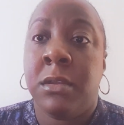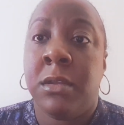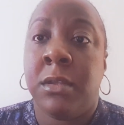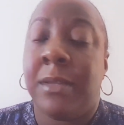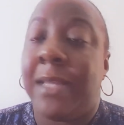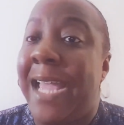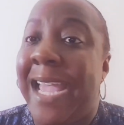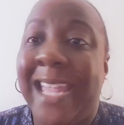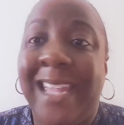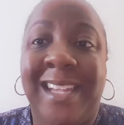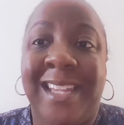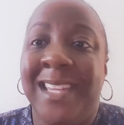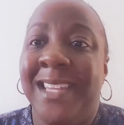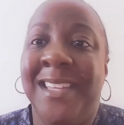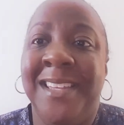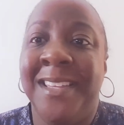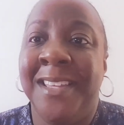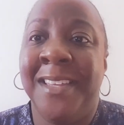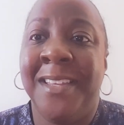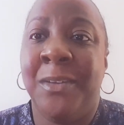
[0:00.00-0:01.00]
Like,
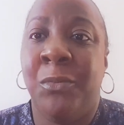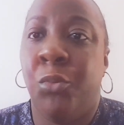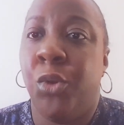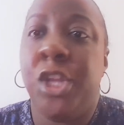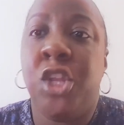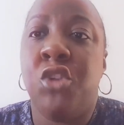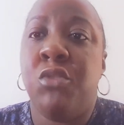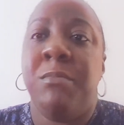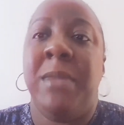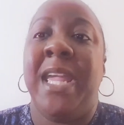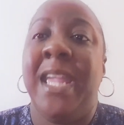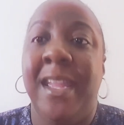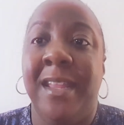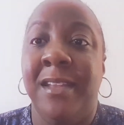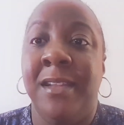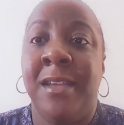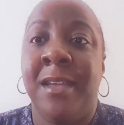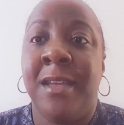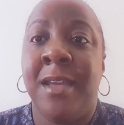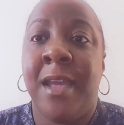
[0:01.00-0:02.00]
what do you
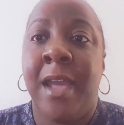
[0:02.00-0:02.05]
mean?